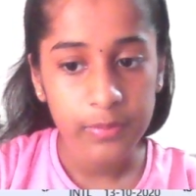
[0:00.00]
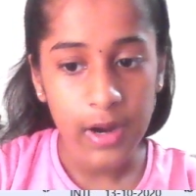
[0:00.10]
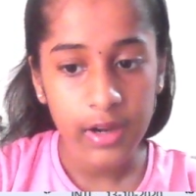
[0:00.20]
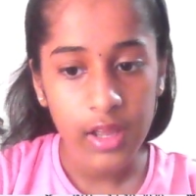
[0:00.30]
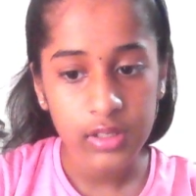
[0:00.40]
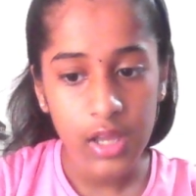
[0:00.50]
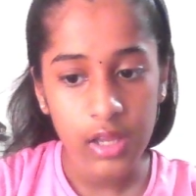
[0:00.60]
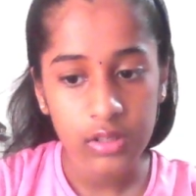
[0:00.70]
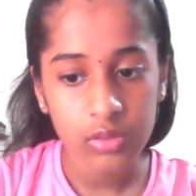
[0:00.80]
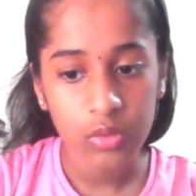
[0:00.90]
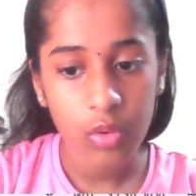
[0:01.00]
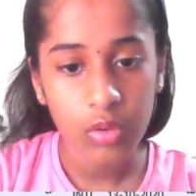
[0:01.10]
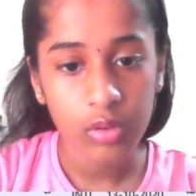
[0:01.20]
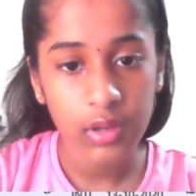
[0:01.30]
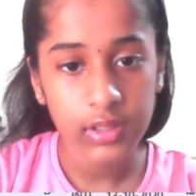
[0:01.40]
Pandas has
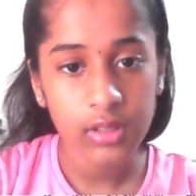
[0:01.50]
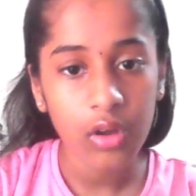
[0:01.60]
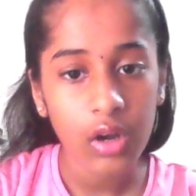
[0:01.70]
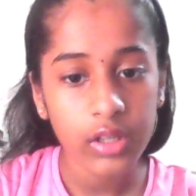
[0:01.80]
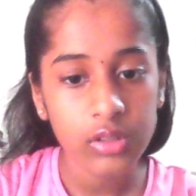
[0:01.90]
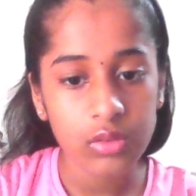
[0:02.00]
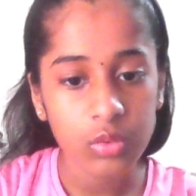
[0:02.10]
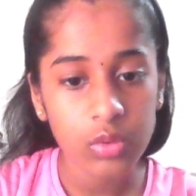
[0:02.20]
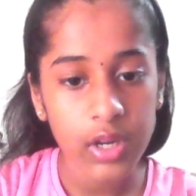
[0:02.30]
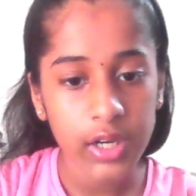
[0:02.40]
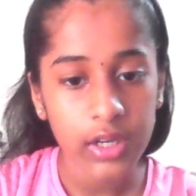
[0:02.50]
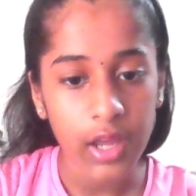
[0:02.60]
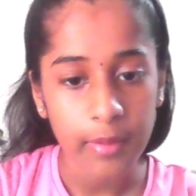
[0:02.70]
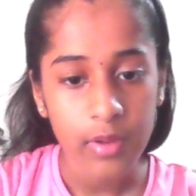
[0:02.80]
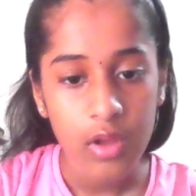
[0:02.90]
nothing called as to date
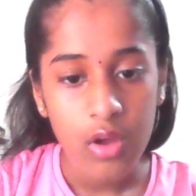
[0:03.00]
time.